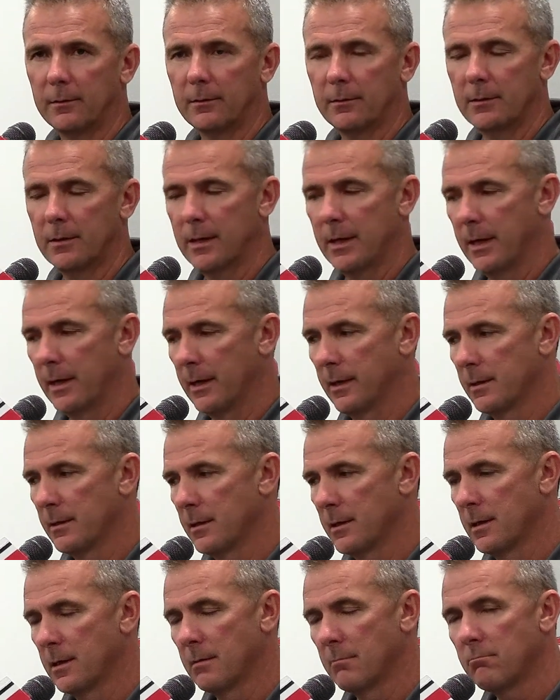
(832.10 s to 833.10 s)
And
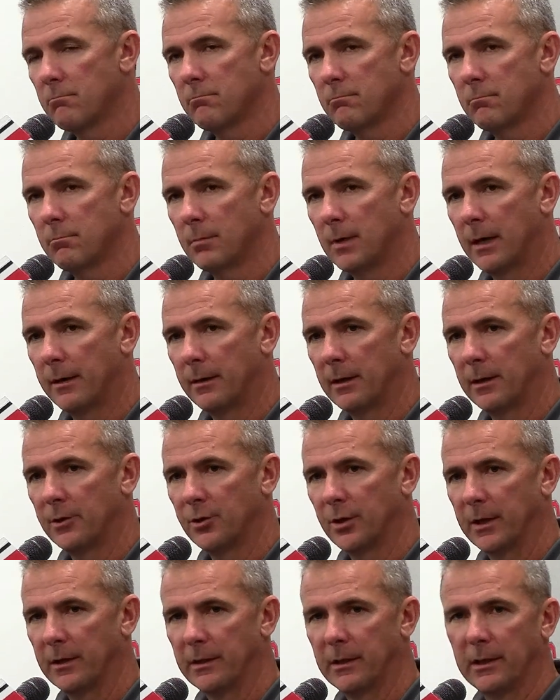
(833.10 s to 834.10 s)
I thought
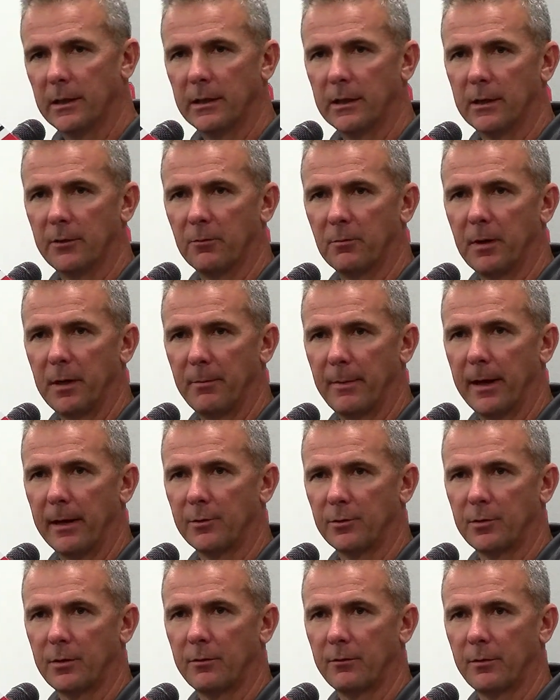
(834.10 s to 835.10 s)
JT and everybody
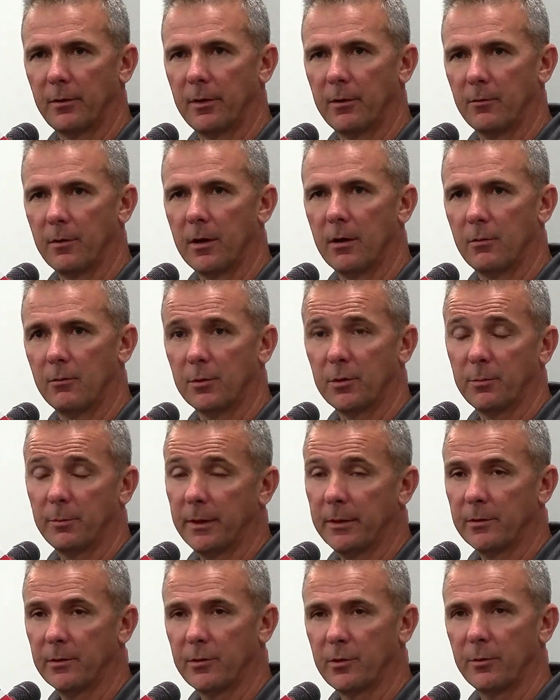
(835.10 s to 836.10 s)
managed it very well, which
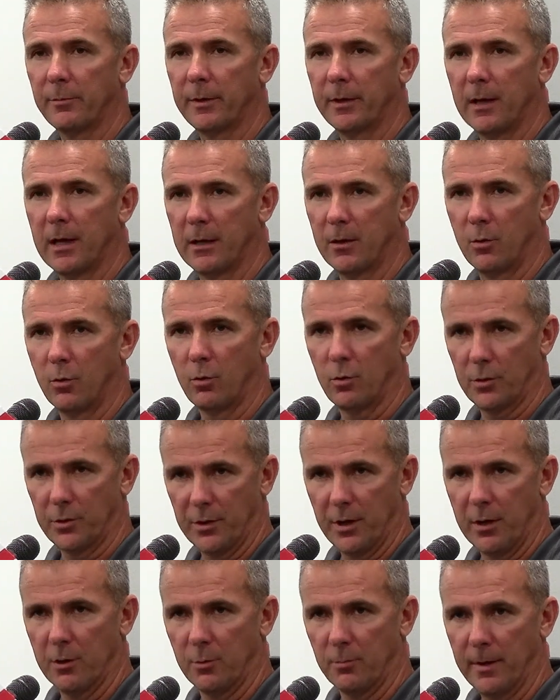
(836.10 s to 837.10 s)
means it's going to be a lot of
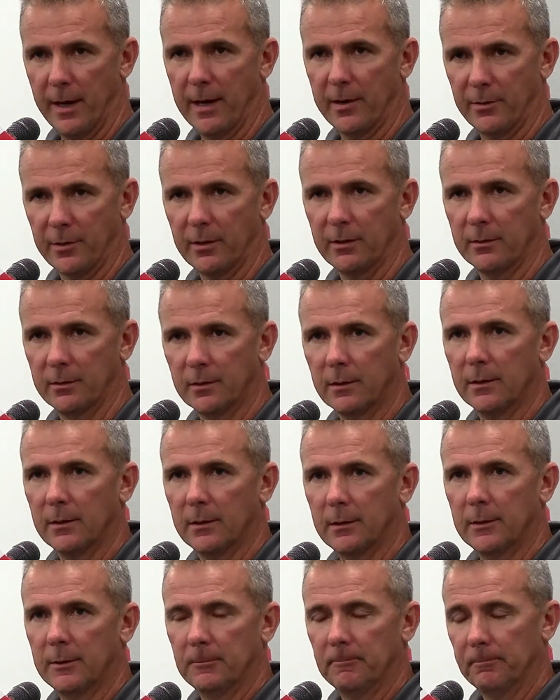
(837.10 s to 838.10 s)
horizontal passing.
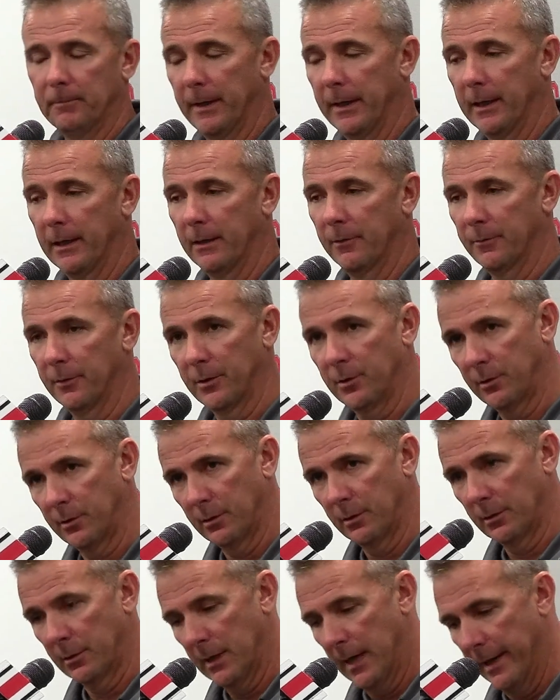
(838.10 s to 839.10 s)
And if it's
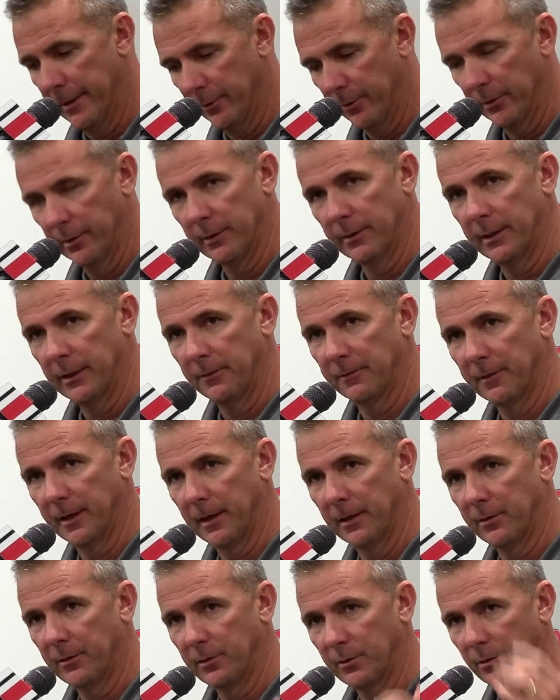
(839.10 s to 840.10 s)
the tighter the
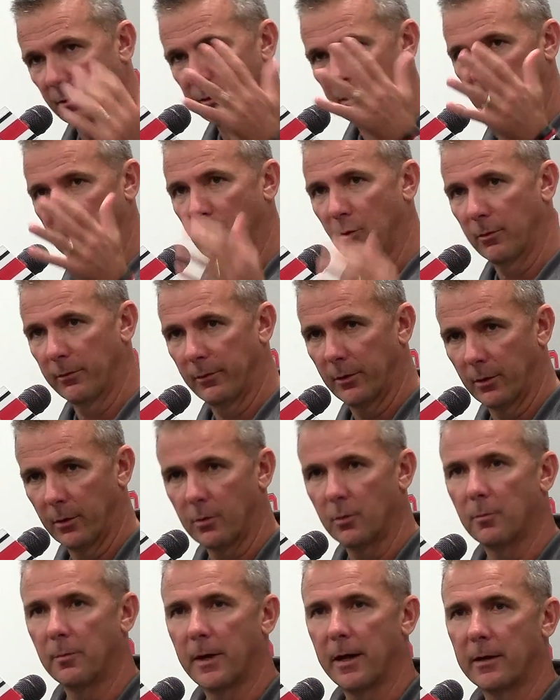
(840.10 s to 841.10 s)
defense, you'll see more
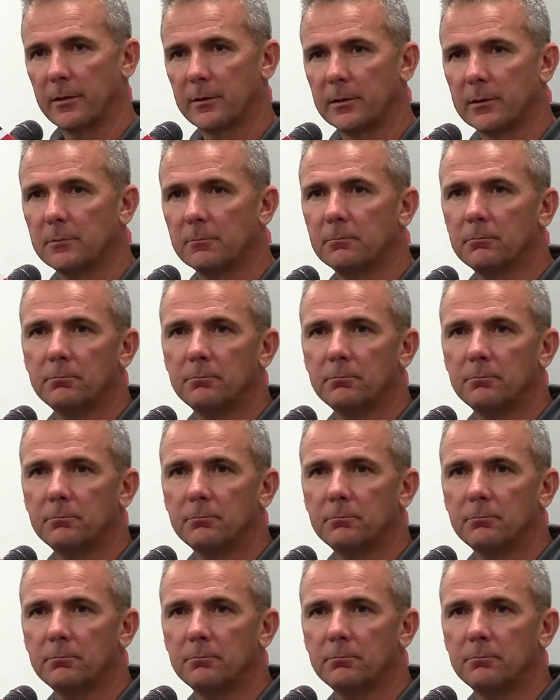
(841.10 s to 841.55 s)
vertical passing.